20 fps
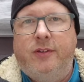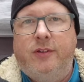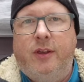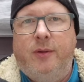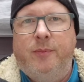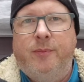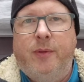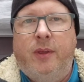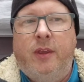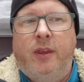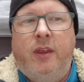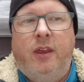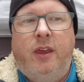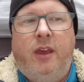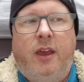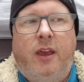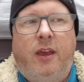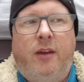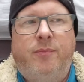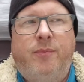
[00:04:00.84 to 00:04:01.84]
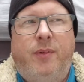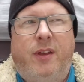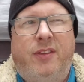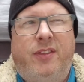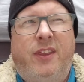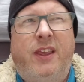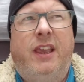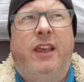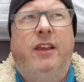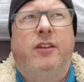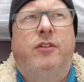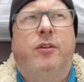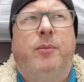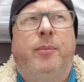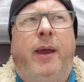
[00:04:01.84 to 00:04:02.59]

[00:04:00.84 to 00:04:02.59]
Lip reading: too. I think it's